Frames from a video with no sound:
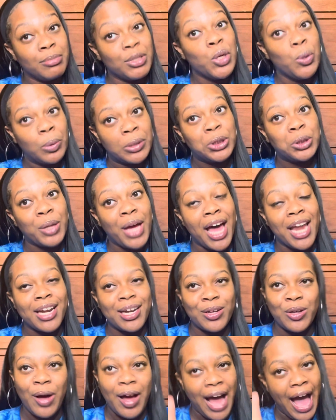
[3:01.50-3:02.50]
do what you
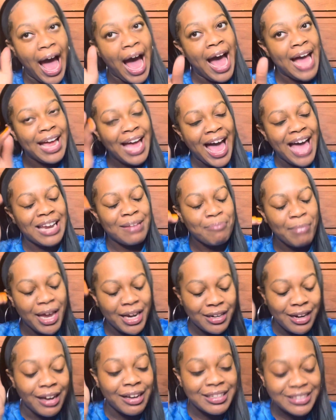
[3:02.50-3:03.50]
gotta do. I ain't had to
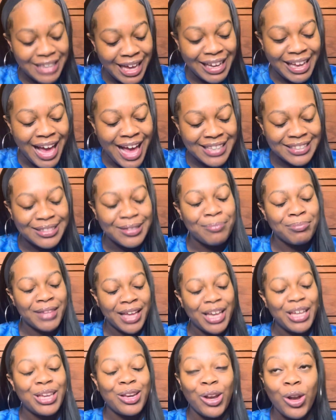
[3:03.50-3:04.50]
make none because I got some,
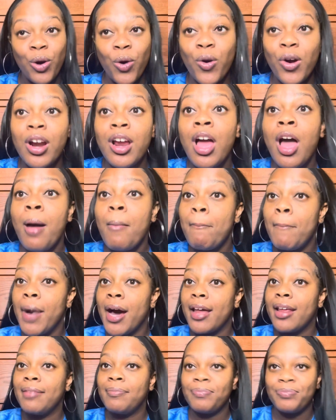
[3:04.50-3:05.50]
thank you, Lord.
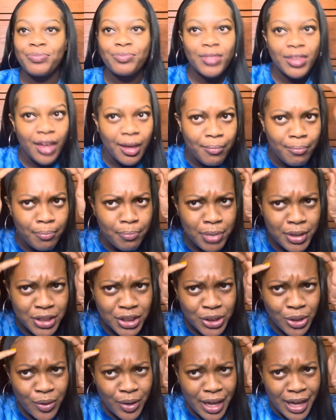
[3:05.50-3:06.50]
But put
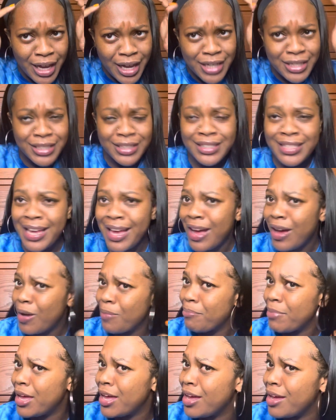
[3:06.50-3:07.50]
your edges
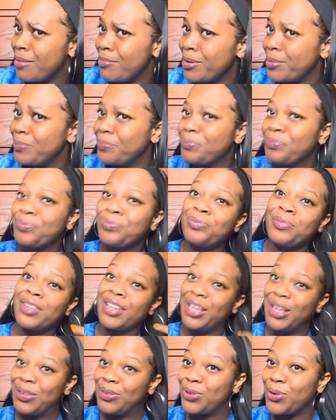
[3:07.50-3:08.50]
down, baby,
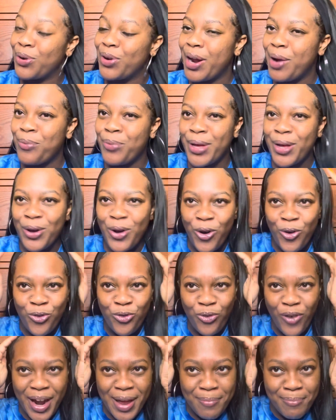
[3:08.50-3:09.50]
and throw that wig
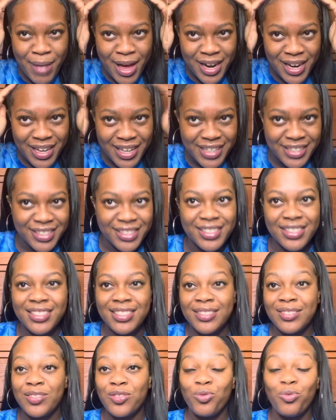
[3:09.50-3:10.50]
on right by the
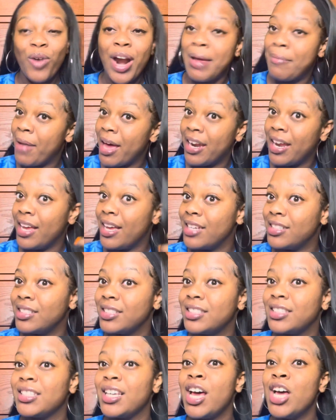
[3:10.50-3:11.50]
edges. Right by the
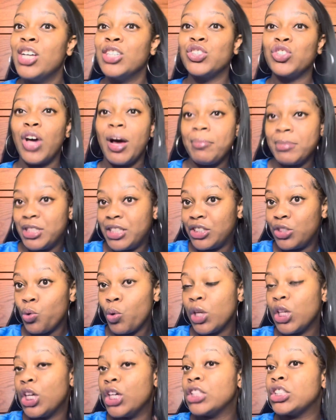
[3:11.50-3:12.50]
edges. So I'm gonna just do
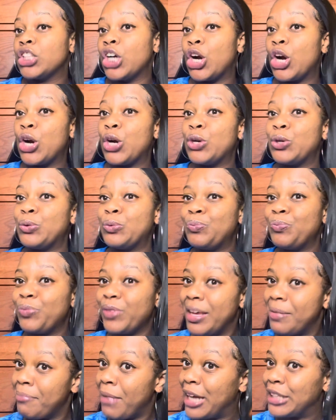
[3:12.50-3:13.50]
a little turn
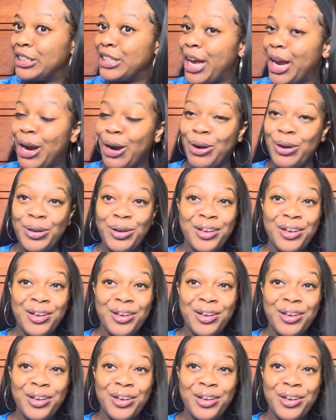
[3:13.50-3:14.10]
in my chair.